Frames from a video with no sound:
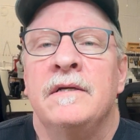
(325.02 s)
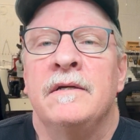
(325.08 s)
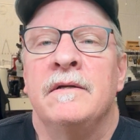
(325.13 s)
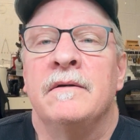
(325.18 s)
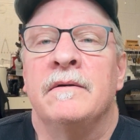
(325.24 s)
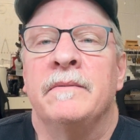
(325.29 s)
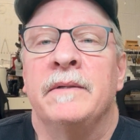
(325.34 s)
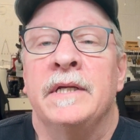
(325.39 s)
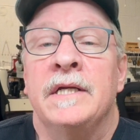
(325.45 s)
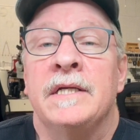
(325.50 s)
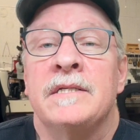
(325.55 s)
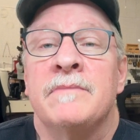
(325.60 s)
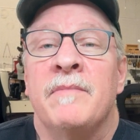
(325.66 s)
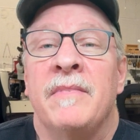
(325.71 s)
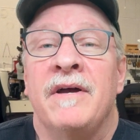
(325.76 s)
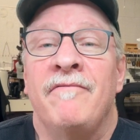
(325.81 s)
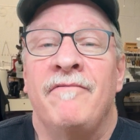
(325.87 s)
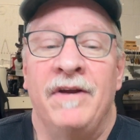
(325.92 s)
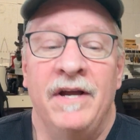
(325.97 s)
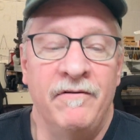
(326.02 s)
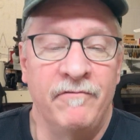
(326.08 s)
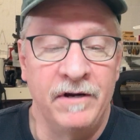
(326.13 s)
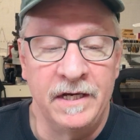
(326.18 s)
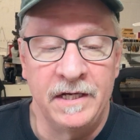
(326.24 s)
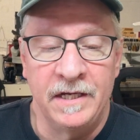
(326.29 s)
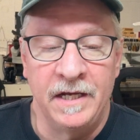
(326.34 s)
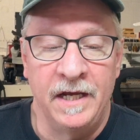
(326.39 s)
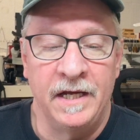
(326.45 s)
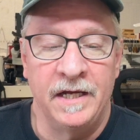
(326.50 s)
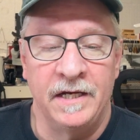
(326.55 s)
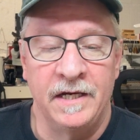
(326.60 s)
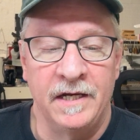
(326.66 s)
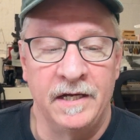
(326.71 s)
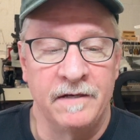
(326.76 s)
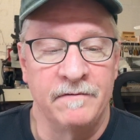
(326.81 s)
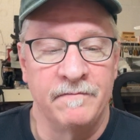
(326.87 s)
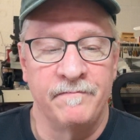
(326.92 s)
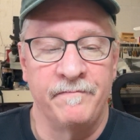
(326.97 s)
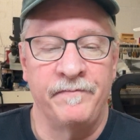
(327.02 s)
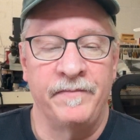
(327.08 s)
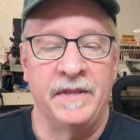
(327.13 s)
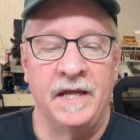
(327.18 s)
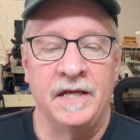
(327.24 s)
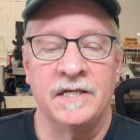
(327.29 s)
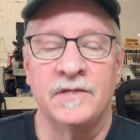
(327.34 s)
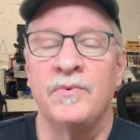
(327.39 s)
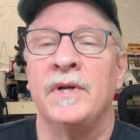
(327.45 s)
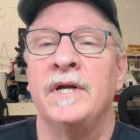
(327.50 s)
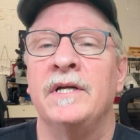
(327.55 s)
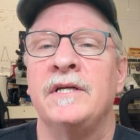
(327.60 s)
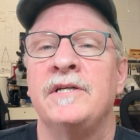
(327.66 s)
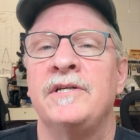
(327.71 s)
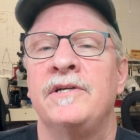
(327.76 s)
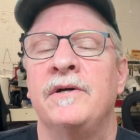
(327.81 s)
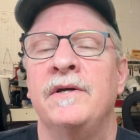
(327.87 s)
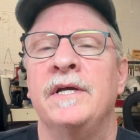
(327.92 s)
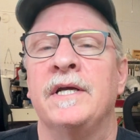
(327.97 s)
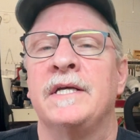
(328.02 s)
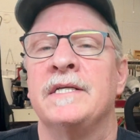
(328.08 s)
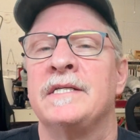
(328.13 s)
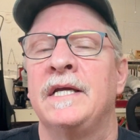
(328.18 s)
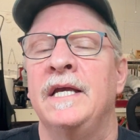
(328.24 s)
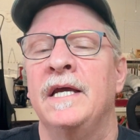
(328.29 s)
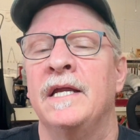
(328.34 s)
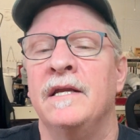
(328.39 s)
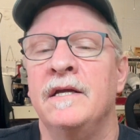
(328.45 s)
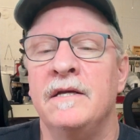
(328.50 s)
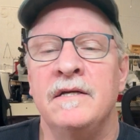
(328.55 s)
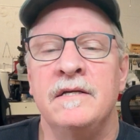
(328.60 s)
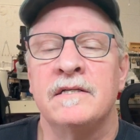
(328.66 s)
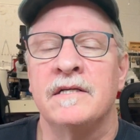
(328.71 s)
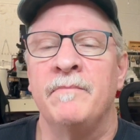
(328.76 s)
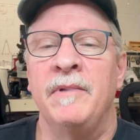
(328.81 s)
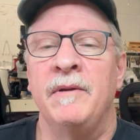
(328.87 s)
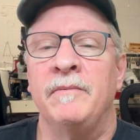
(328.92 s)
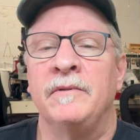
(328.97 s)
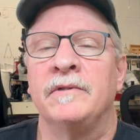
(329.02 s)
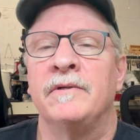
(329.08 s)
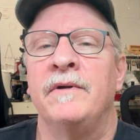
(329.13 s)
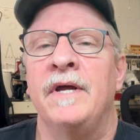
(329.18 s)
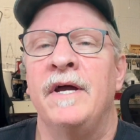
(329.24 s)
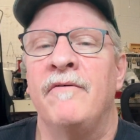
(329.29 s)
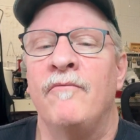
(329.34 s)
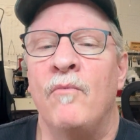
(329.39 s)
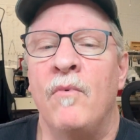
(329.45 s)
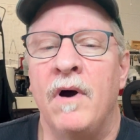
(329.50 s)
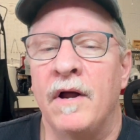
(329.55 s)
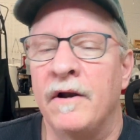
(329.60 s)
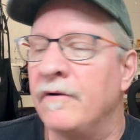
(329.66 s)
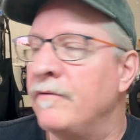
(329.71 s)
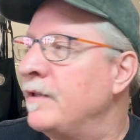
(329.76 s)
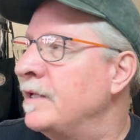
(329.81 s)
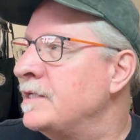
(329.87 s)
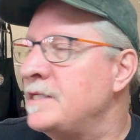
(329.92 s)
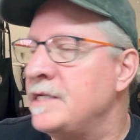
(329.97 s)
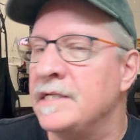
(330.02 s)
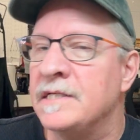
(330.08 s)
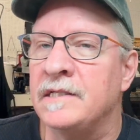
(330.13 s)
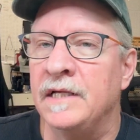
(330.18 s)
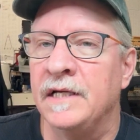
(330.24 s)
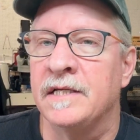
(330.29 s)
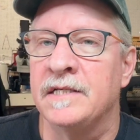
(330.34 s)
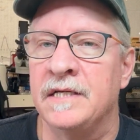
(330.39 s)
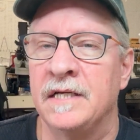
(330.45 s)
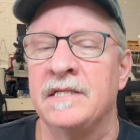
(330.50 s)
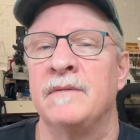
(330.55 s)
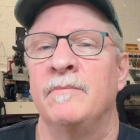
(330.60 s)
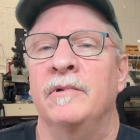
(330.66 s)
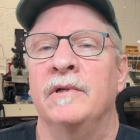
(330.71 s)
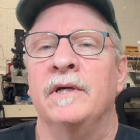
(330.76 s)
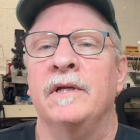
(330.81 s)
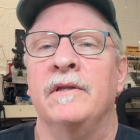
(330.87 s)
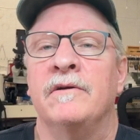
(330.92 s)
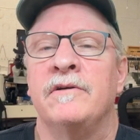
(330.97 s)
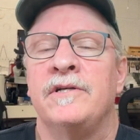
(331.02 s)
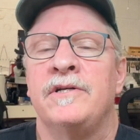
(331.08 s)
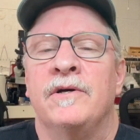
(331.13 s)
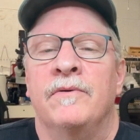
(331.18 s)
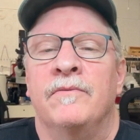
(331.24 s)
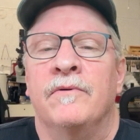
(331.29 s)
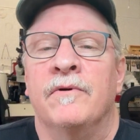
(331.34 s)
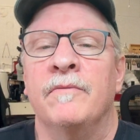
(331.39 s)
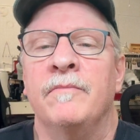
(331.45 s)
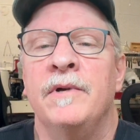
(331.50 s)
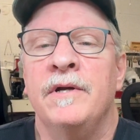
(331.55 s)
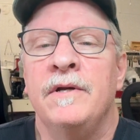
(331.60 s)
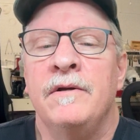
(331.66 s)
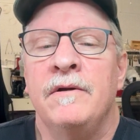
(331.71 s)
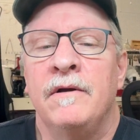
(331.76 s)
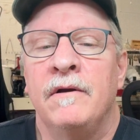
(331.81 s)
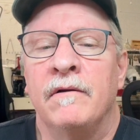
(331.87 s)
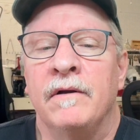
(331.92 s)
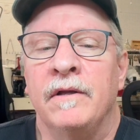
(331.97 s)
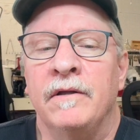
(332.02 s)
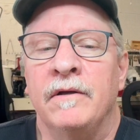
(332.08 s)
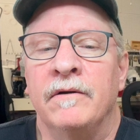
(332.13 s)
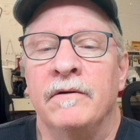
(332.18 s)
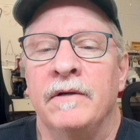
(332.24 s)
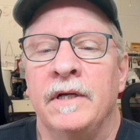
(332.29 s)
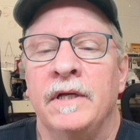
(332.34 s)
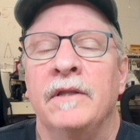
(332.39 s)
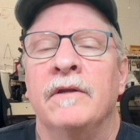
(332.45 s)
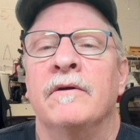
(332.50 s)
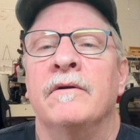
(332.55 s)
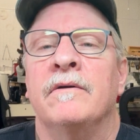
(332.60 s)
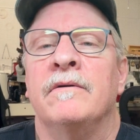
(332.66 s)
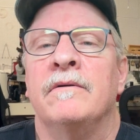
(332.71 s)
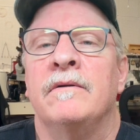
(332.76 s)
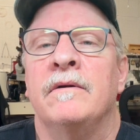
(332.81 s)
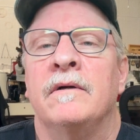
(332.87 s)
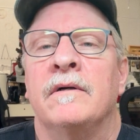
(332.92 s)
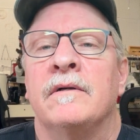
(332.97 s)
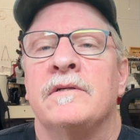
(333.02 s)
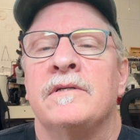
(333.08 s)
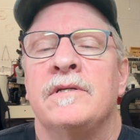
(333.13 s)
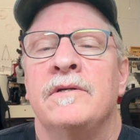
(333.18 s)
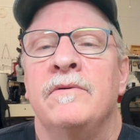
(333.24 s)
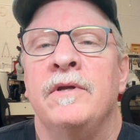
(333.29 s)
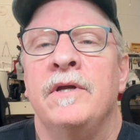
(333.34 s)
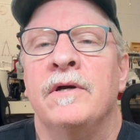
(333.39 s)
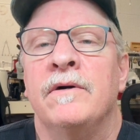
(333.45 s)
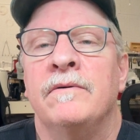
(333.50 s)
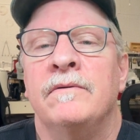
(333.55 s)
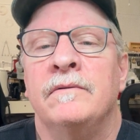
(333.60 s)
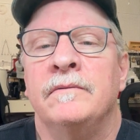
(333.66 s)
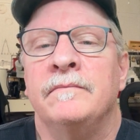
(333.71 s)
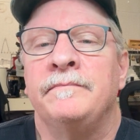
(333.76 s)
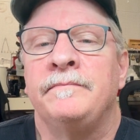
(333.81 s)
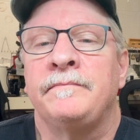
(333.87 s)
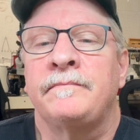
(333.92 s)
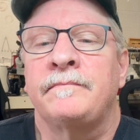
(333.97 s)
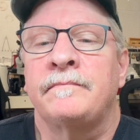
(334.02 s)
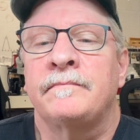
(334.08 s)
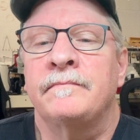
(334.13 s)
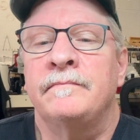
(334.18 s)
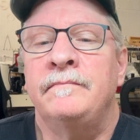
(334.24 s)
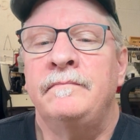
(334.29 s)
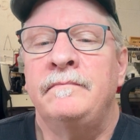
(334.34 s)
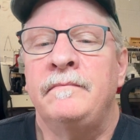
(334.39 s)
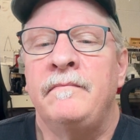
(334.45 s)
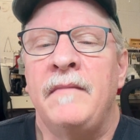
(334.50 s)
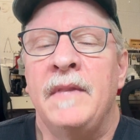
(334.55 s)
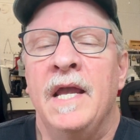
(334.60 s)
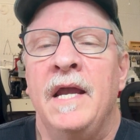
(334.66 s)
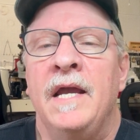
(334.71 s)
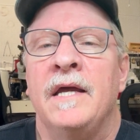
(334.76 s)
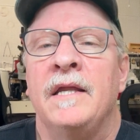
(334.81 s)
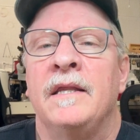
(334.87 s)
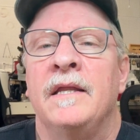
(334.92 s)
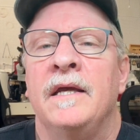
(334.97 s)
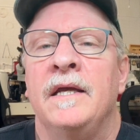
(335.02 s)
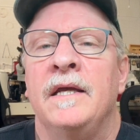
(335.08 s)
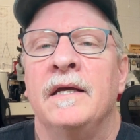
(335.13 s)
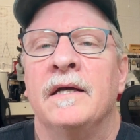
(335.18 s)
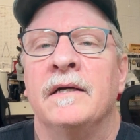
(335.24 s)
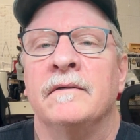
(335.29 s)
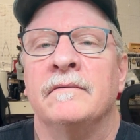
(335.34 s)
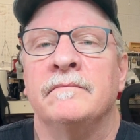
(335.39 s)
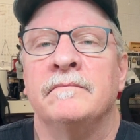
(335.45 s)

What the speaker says: but it's my favorite, and I just wanted to show you because, again, some people don't have water that's easily accessible in their showroom or in their studio, and they